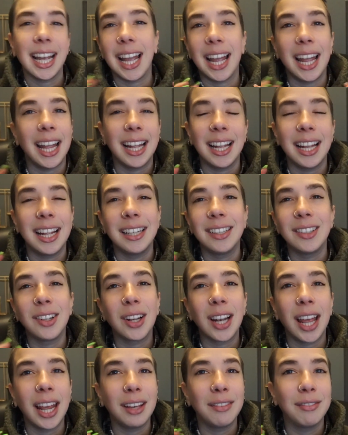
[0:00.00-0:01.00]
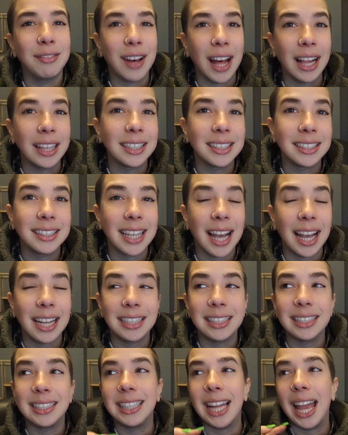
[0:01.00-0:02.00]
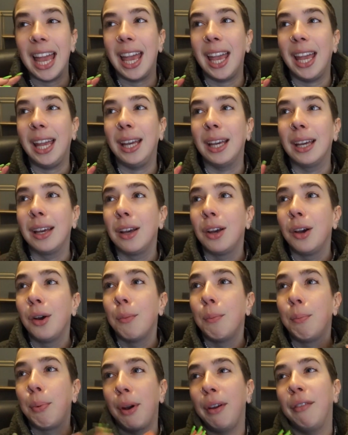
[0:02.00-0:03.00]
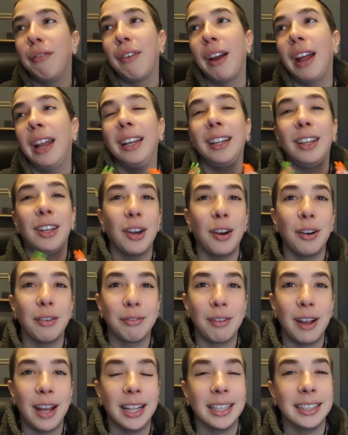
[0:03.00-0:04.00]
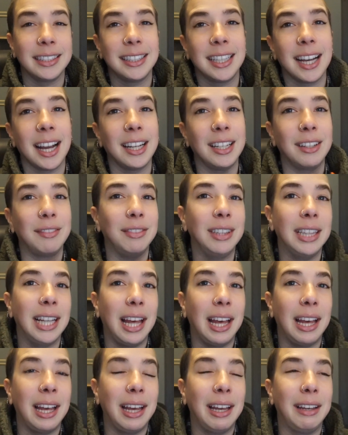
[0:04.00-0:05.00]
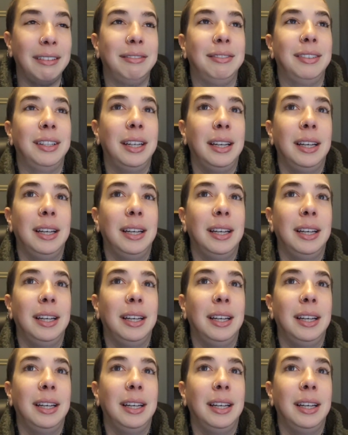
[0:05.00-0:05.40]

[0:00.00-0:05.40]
And not like Valentine's Day, boyfriend, girlfriend kind of love,